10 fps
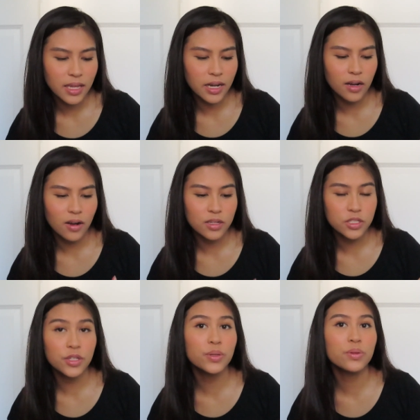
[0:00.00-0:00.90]
and I got
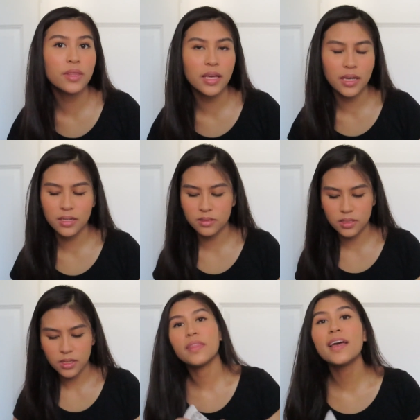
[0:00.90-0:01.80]
two
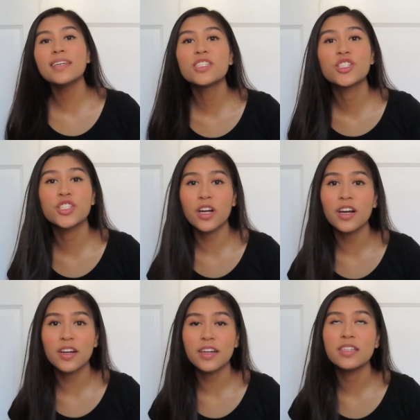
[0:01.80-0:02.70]
things. This
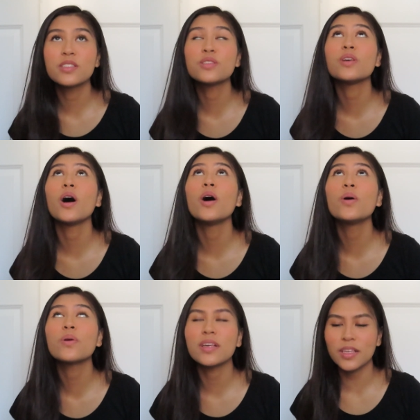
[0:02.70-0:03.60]
shirt is so